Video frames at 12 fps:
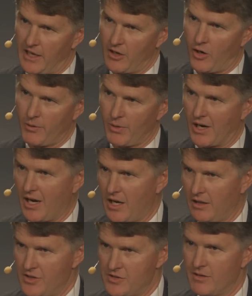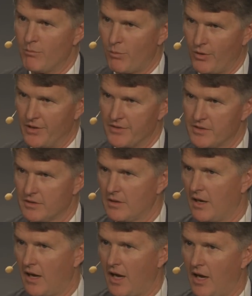a HarperCollins imprint
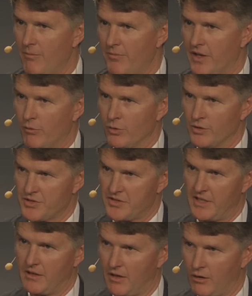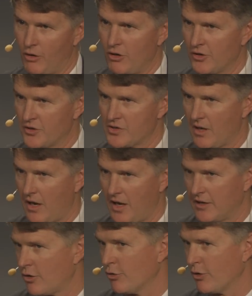um, that will sit
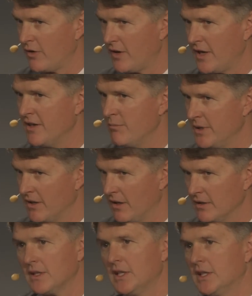alongside Cora and Mira.